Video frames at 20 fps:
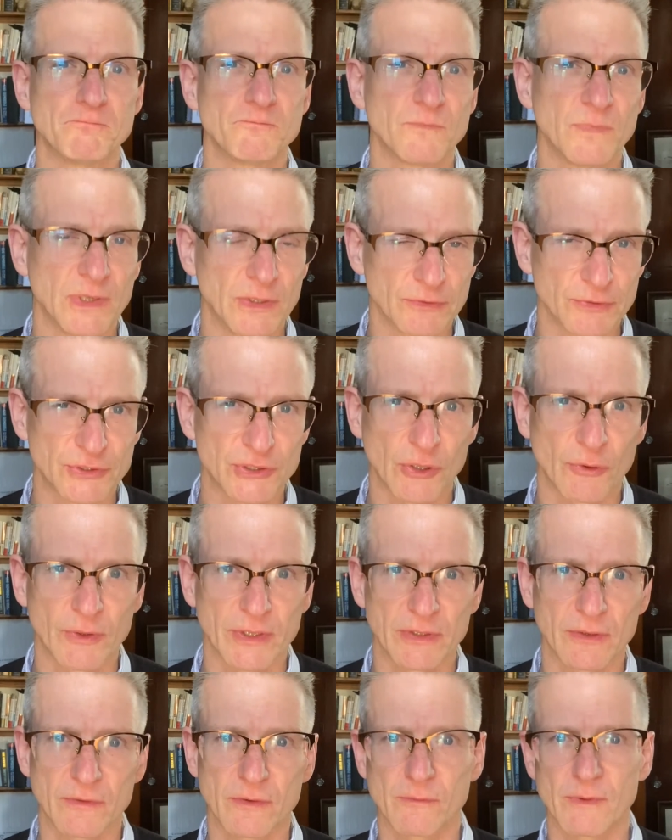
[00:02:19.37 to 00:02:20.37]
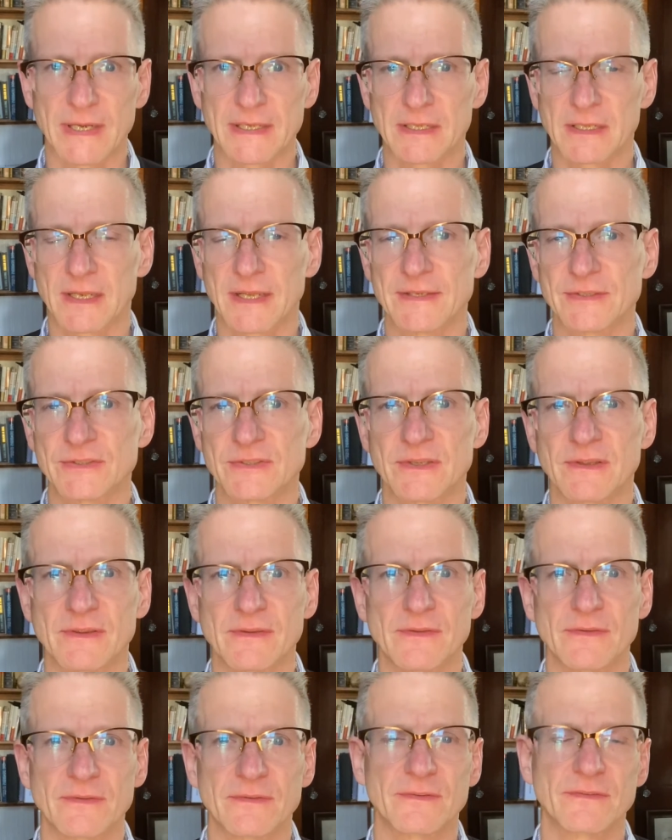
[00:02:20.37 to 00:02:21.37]
you know showing you the
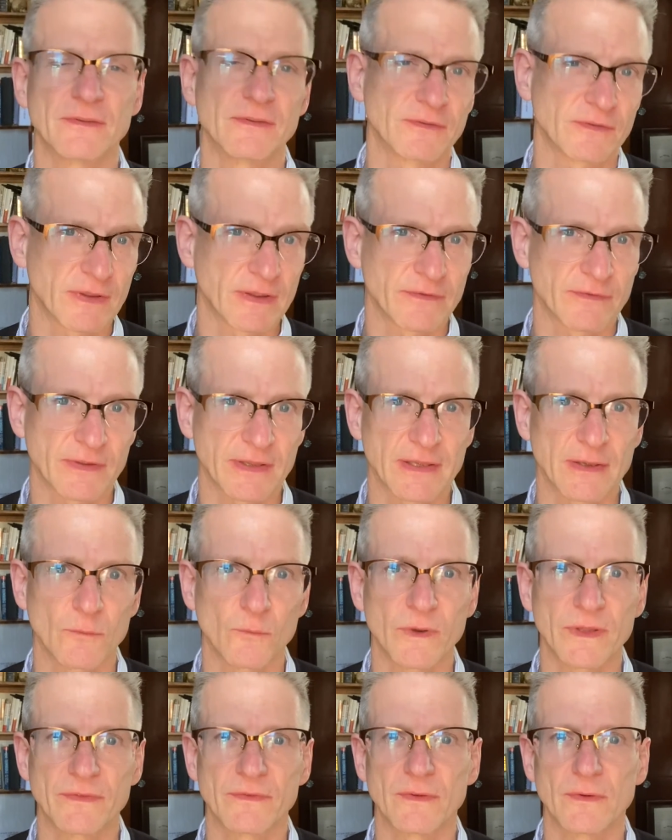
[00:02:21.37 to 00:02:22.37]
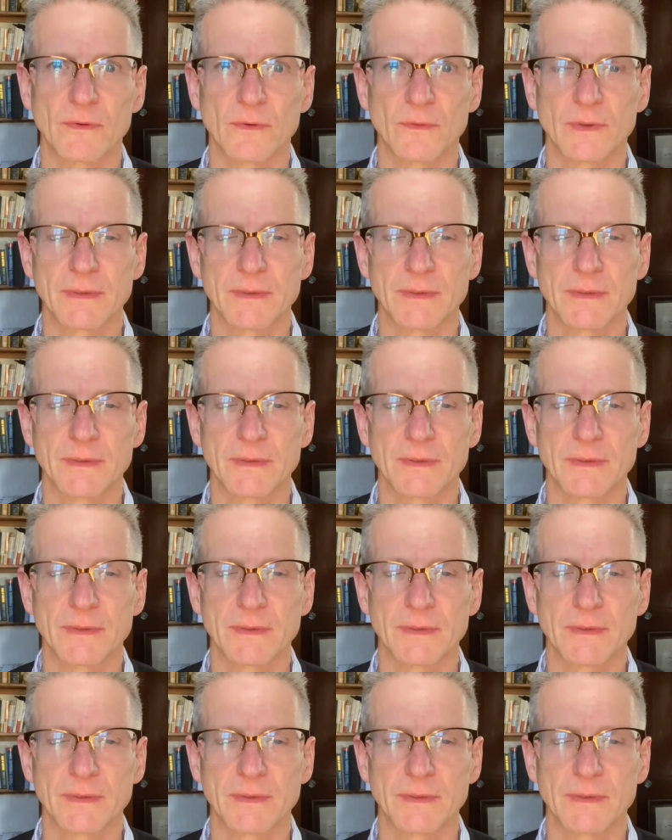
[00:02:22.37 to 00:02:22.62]
regulations, discussing it with you,